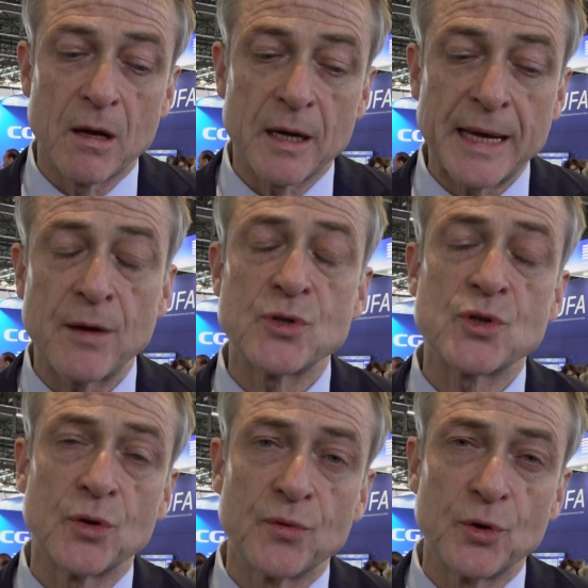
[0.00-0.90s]
count
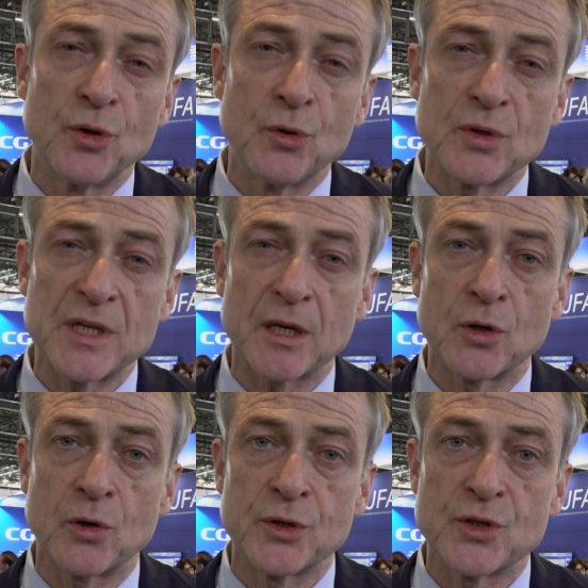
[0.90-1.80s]
on new
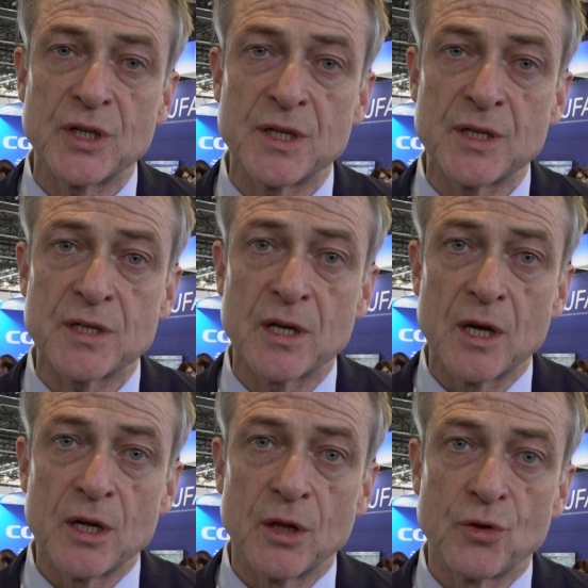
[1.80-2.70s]
technologies
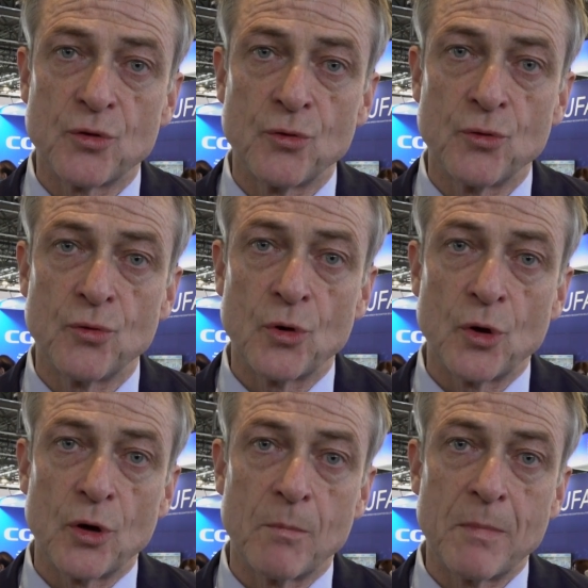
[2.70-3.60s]
to
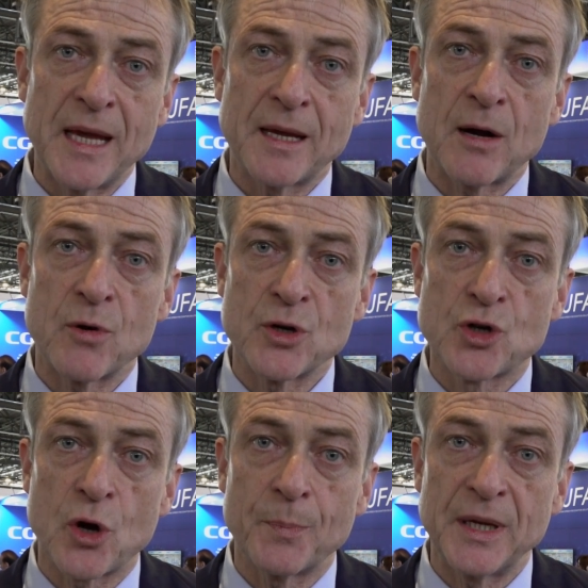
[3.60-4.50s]
make our
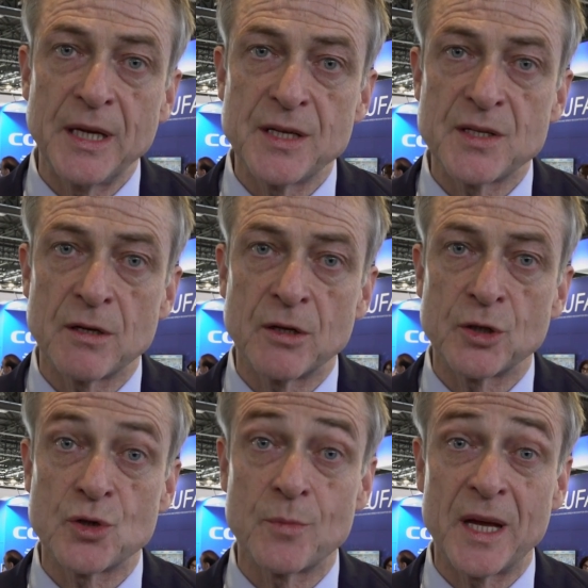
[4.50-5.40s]
job easier,
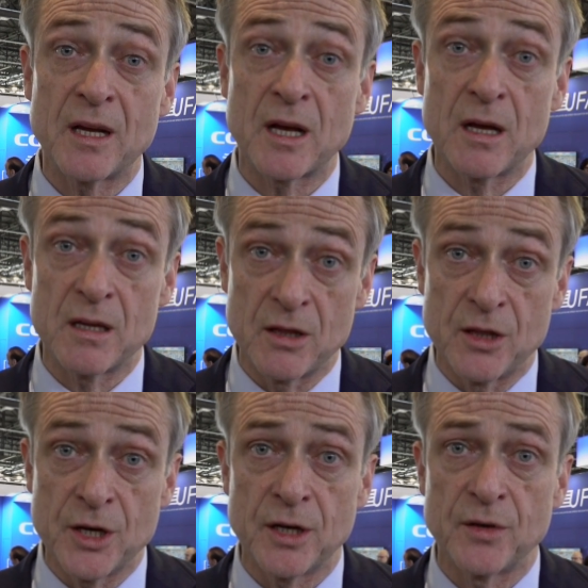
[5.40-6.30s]
to make
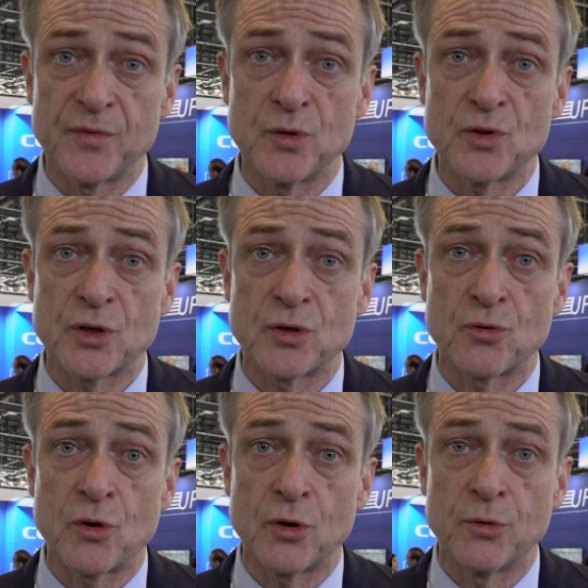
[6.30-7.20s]
the future
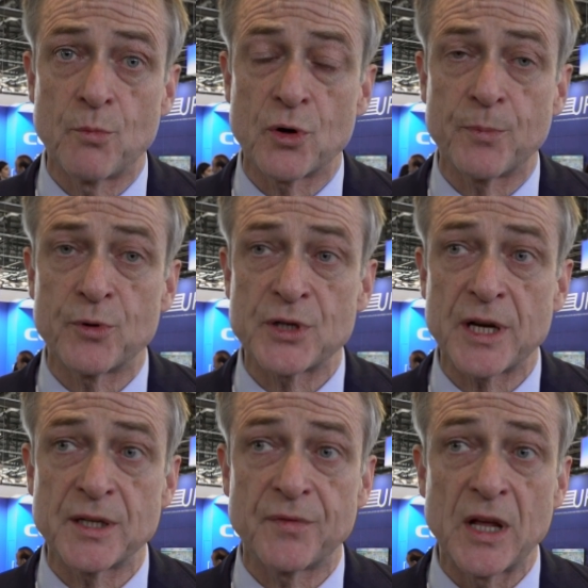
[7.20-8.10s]
controller more
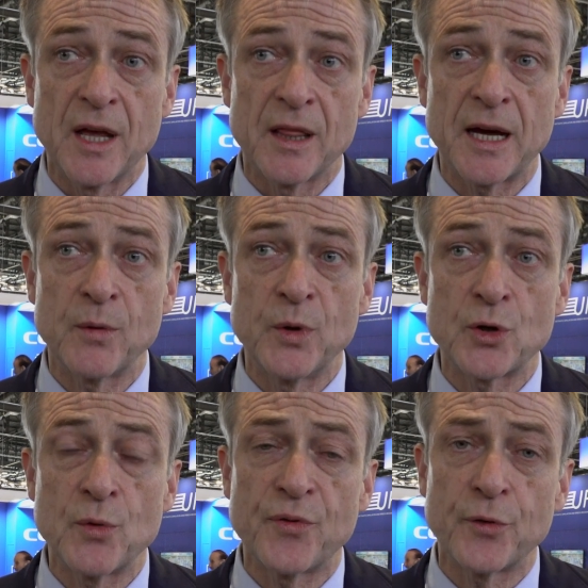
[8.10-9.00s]
productive, that we
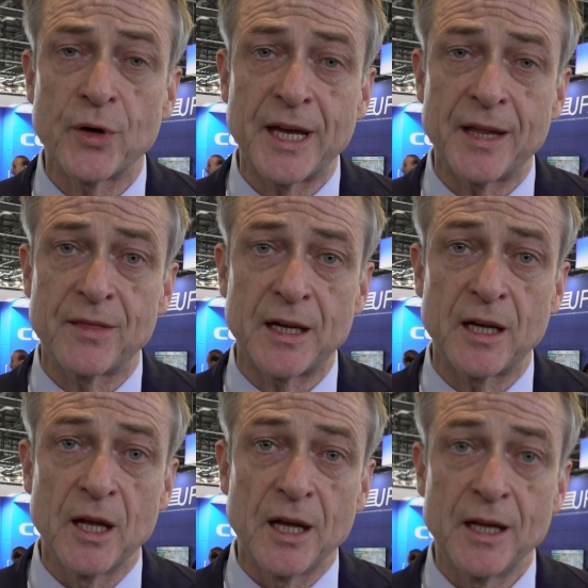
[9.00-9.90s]
don't forget that
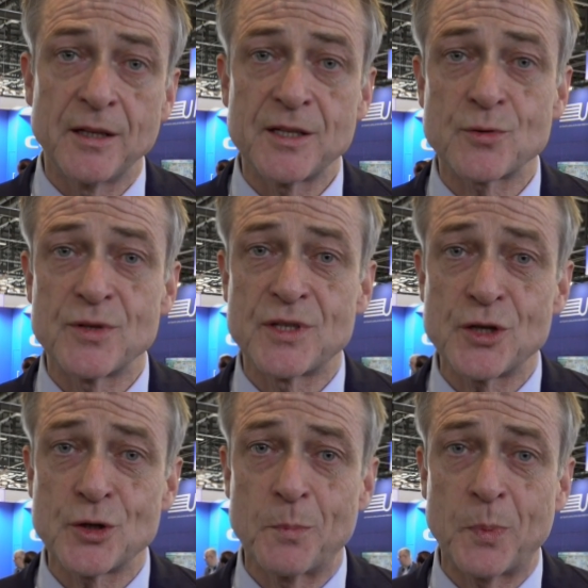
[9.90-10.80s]
in this
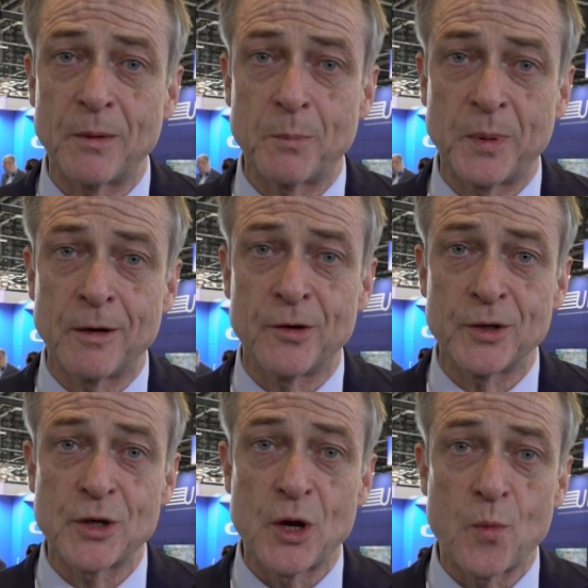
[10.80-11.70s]
transition
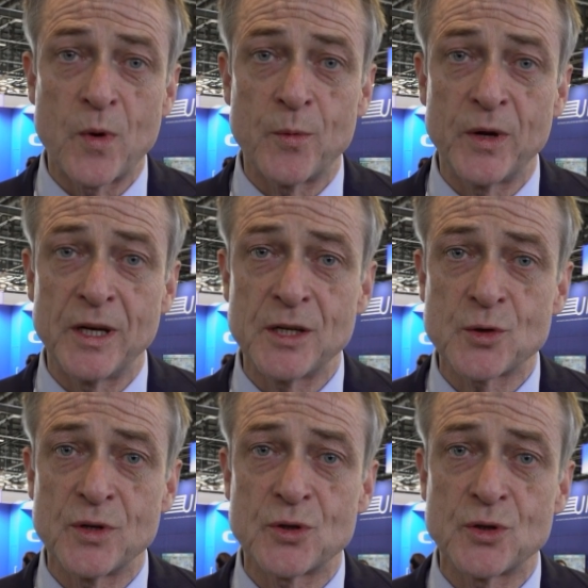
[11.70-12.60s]
period where we need
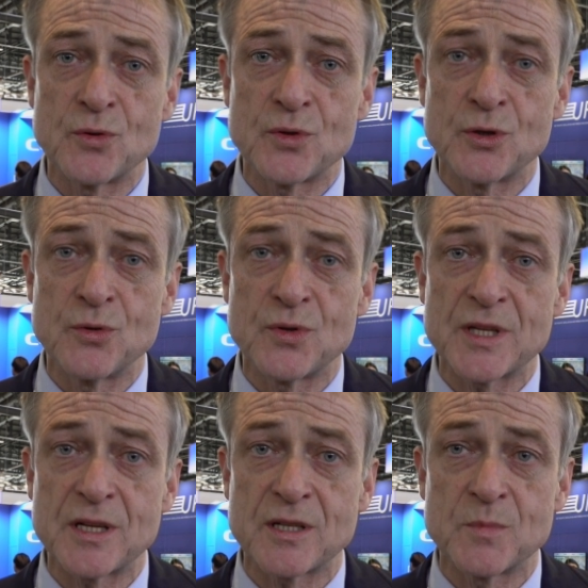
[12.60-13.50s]
to introduce new
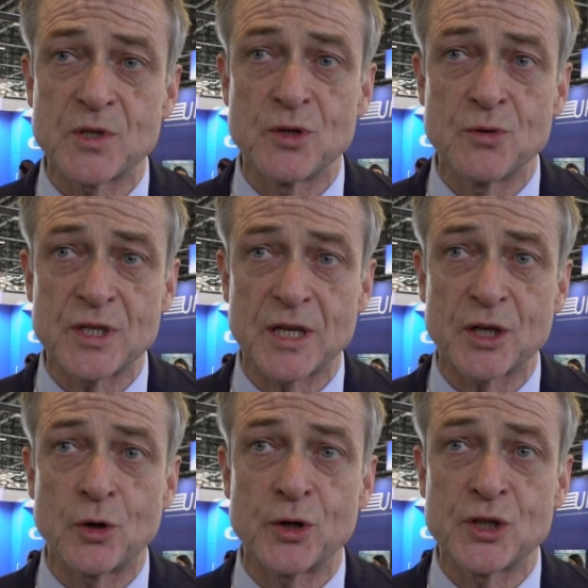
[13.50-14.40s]
systems, new
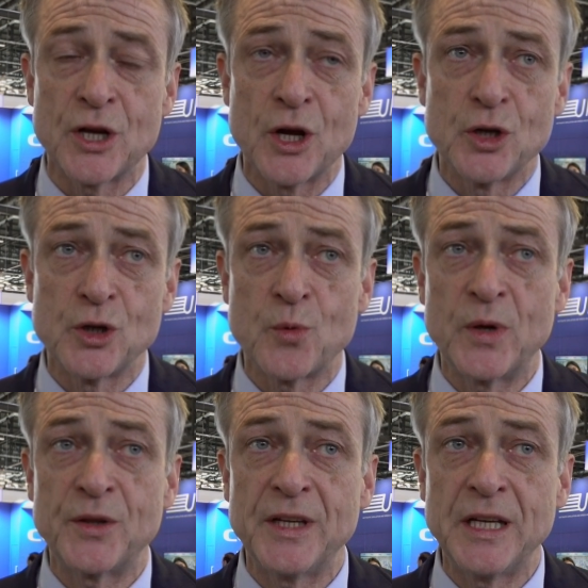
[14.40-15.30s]
technology, you
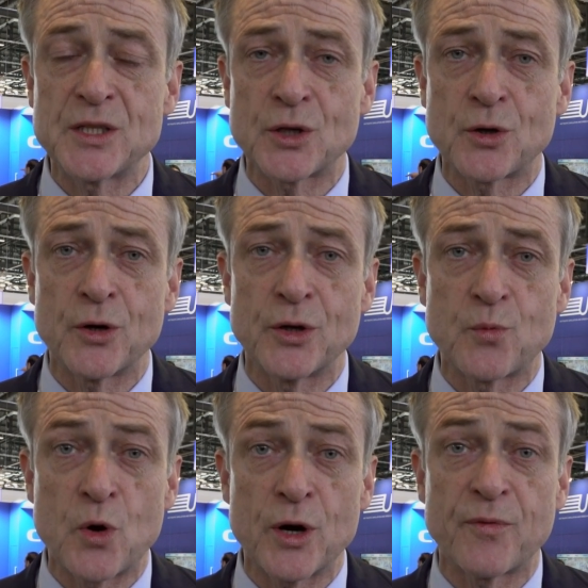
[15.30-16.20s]
will need the current
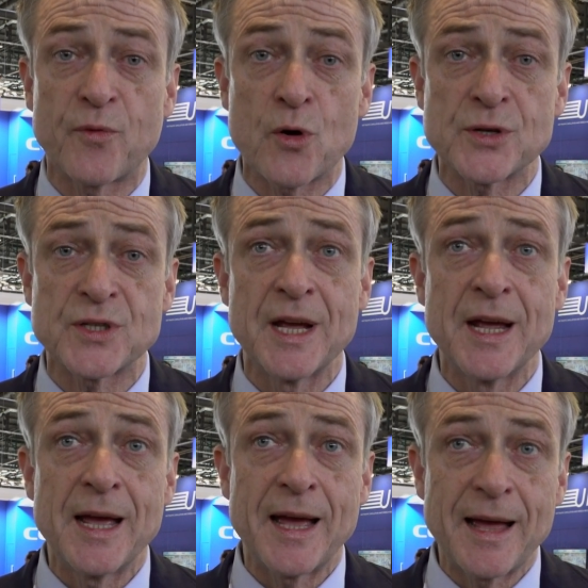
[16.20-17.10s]
workforce
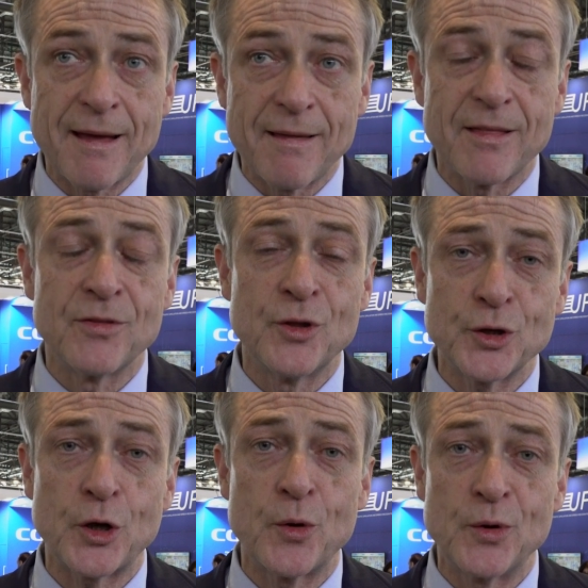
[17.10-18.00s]

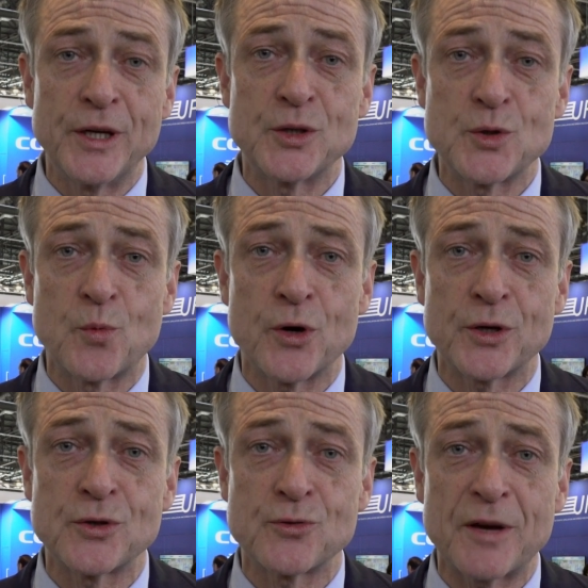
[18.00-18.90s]
not only to
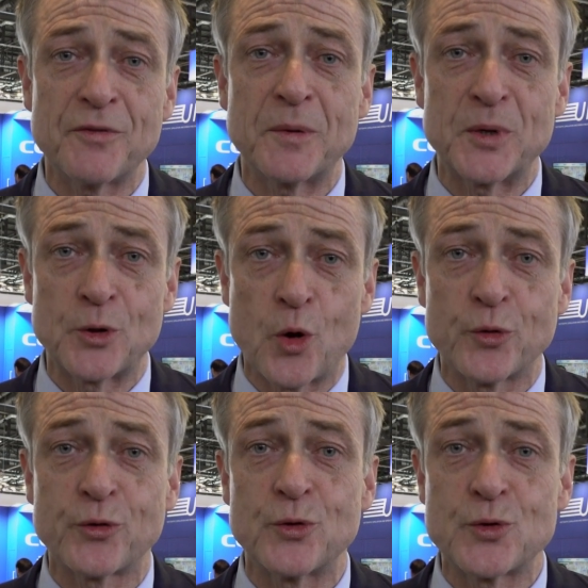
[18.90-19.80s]
work the traffic, but
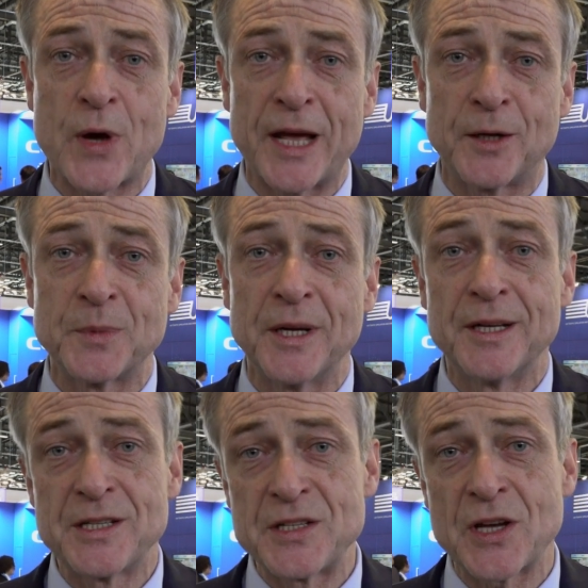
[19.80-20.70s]
also to help
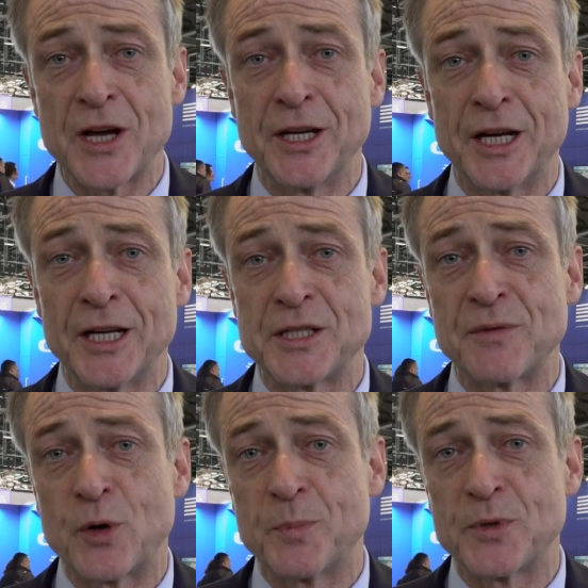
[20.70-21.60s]
design and
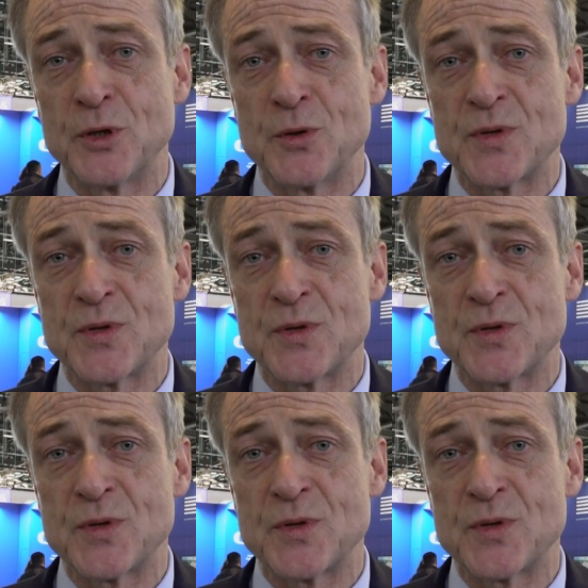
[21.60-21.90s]
develop the new